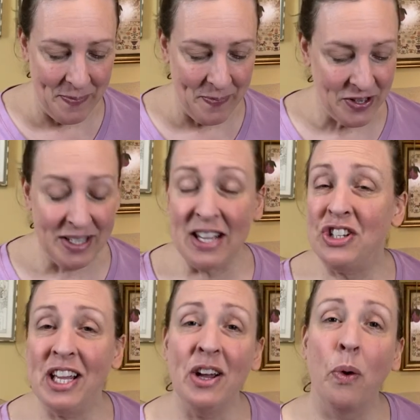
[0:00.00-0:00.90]

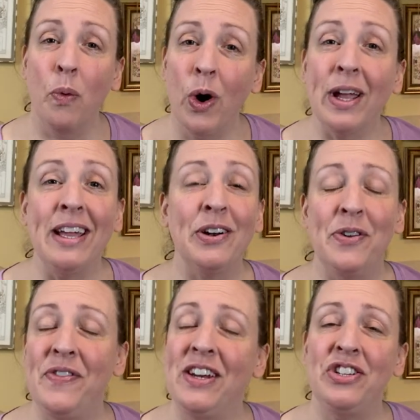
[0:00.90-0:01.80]
stitching or working or
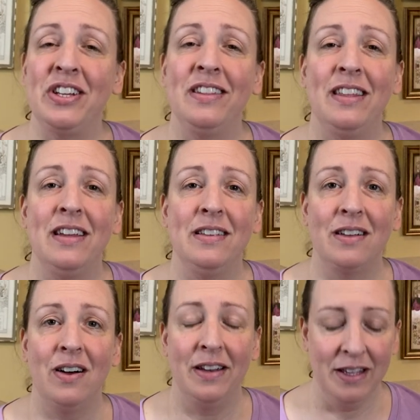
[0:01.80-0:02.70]
finishing these
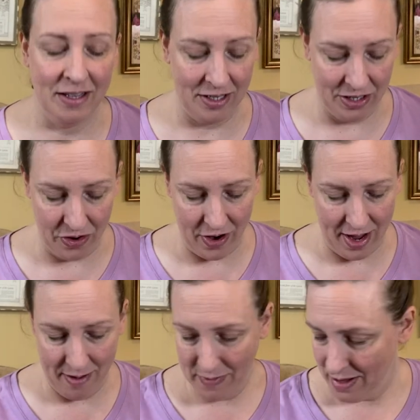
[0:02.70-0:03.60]
on
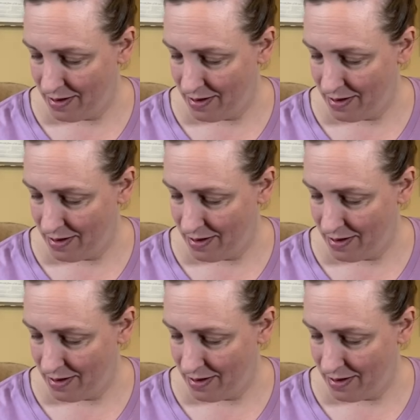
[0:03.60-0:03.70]
Instagram.